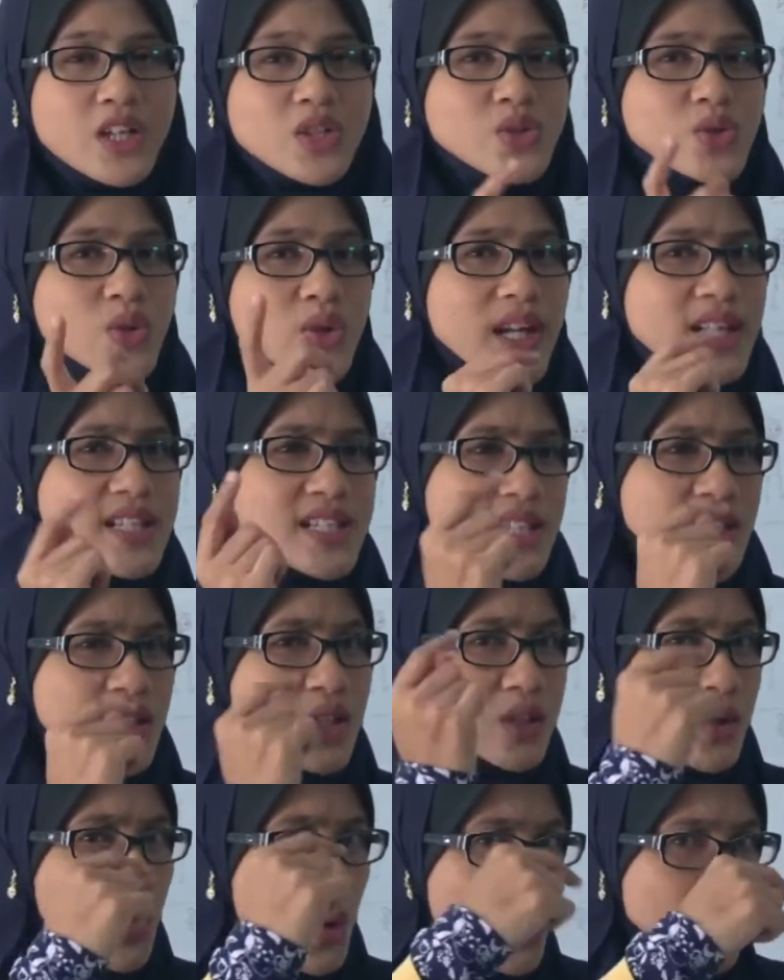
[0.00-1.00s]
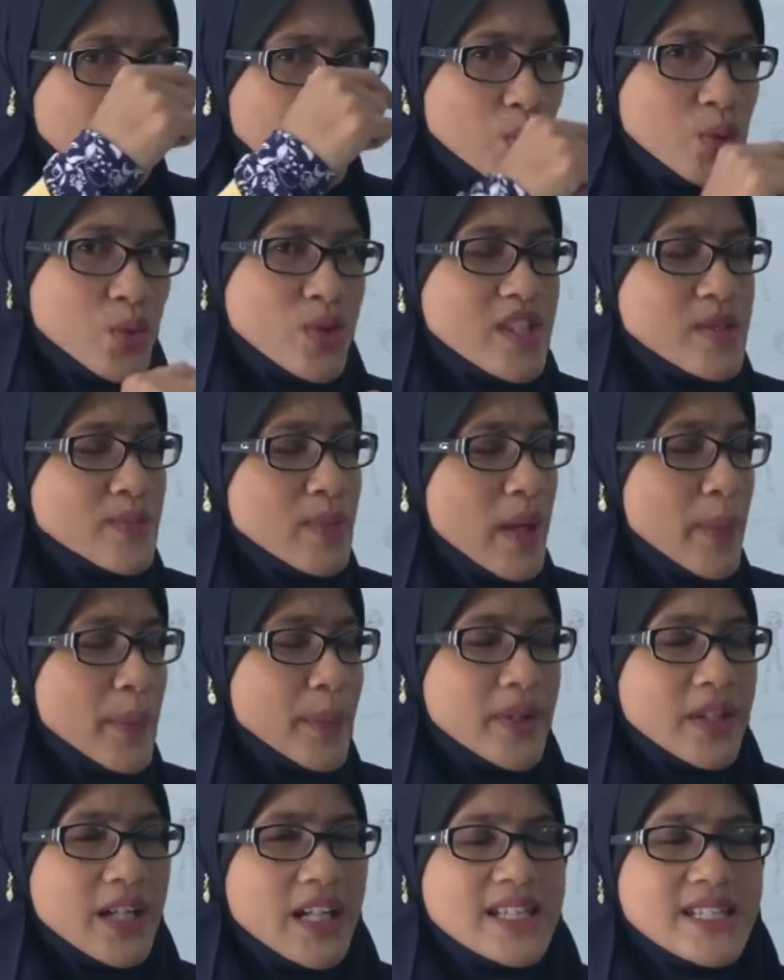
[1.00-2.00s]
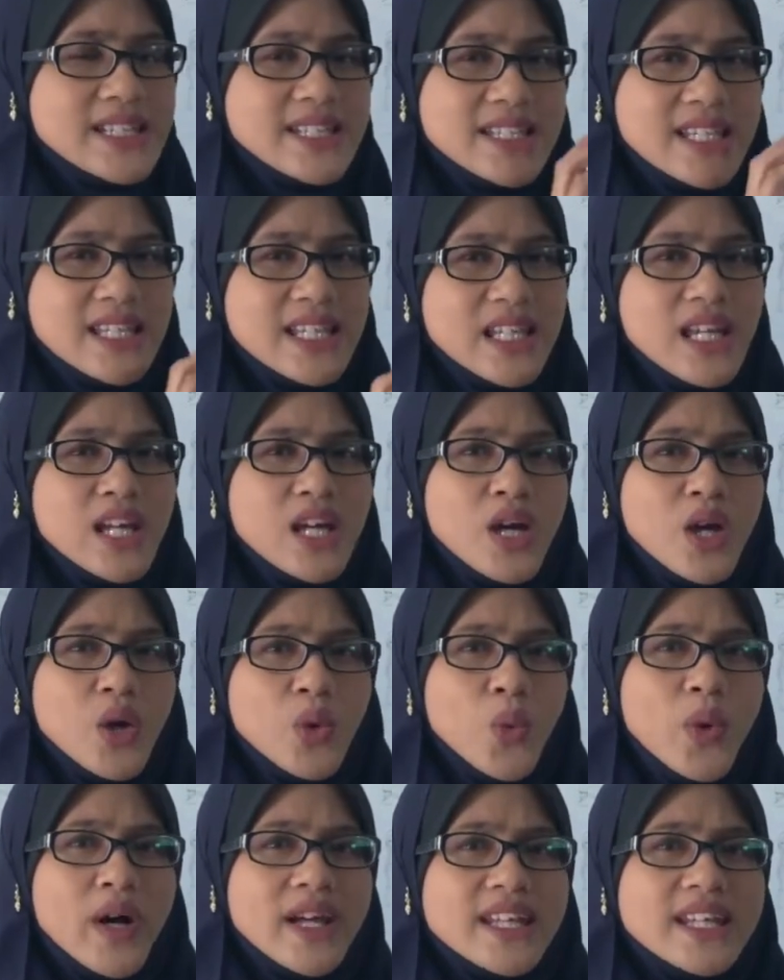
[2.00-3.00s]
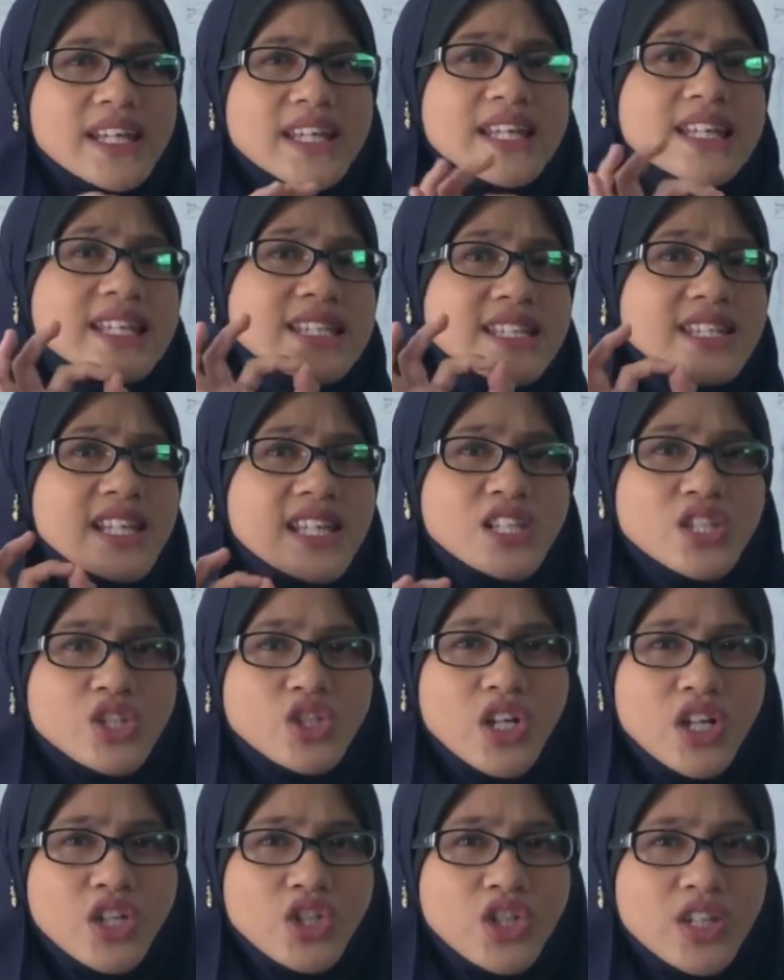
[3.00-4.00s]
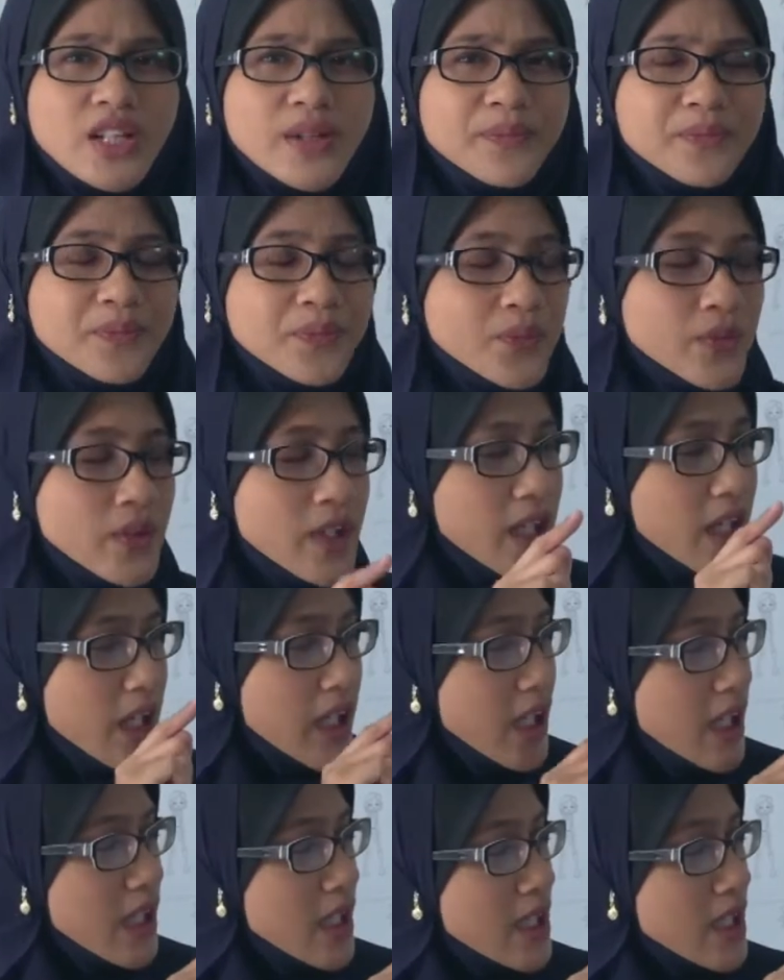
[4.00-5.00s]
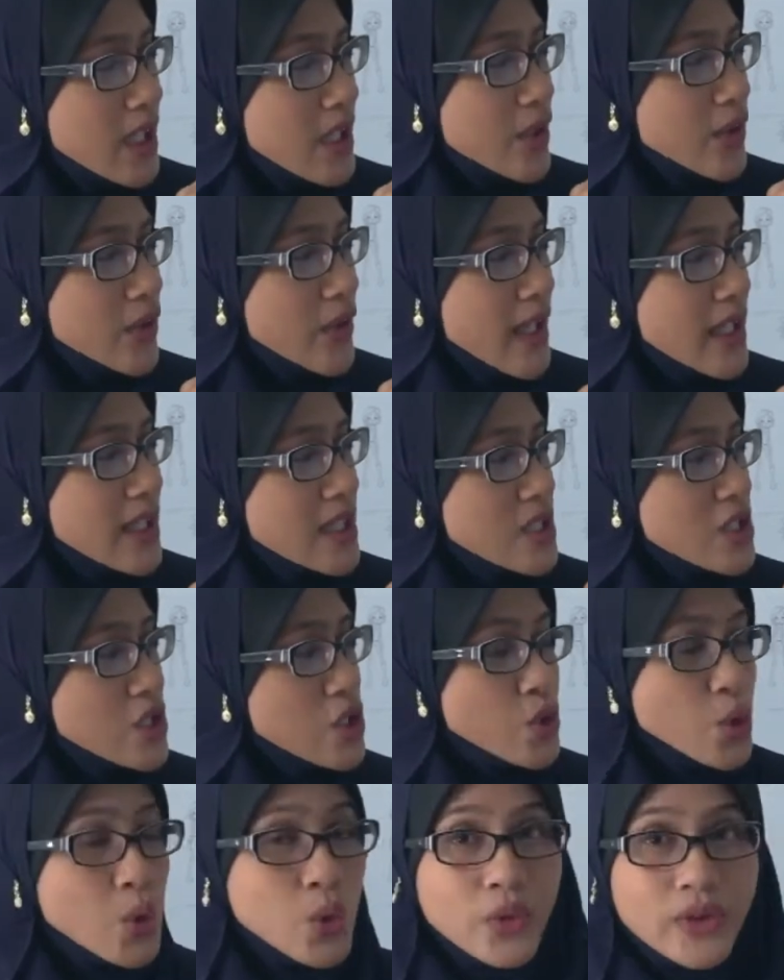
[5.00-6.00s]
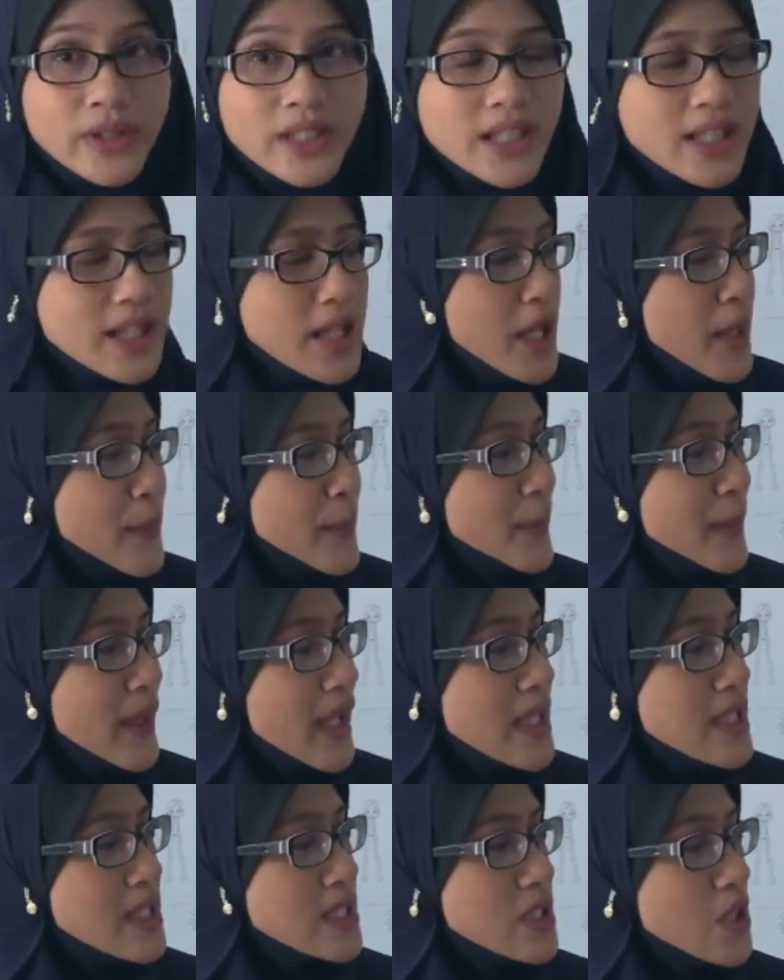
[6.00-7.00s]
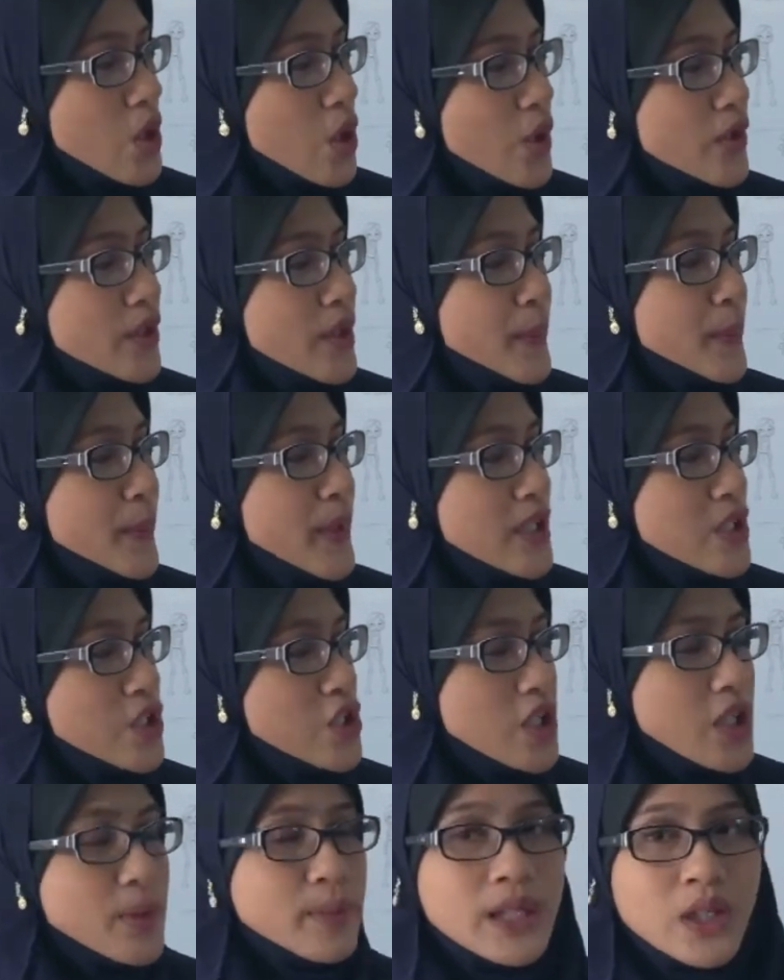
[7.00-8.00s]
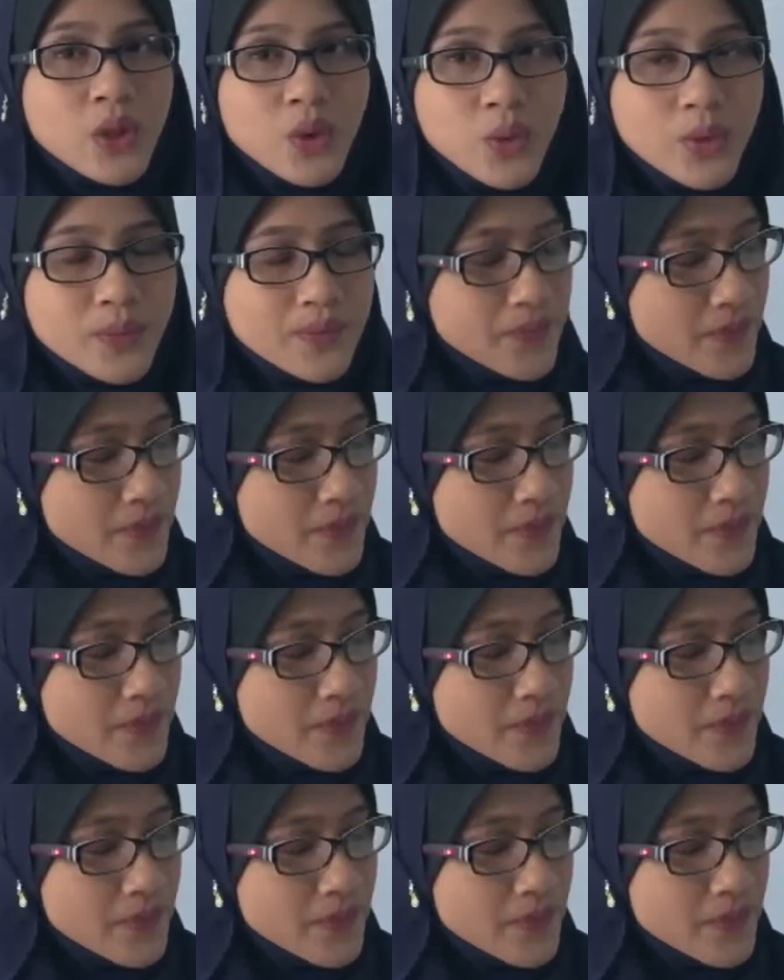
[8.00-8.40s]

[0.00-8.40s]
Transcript: So let's go through this paper and see what is the instruction. Okay, write a story based on the picture below.